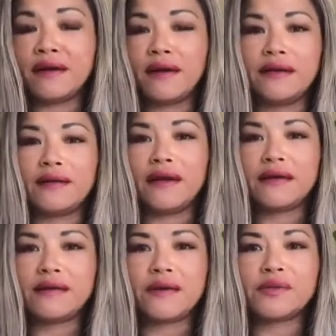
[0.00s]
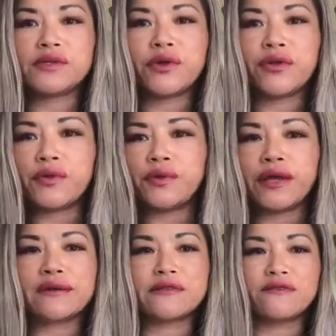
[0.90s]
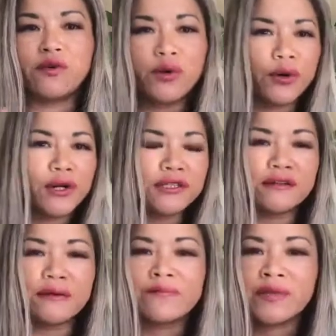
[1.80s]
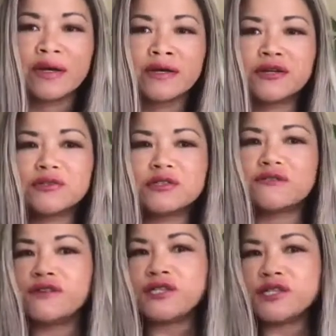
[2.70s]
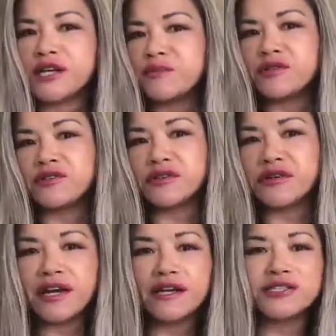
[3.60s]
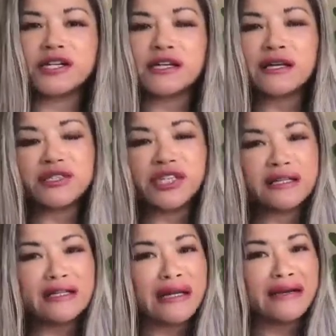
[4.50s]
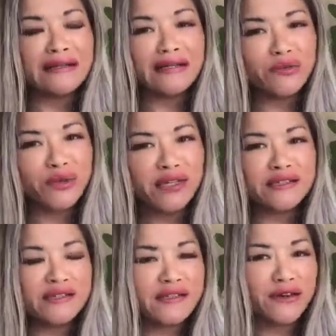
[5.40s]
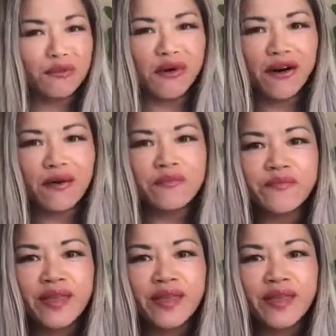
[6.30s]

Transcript: And I was going through like divorce and, just finishing up the degree and juggling a little one as a single mom.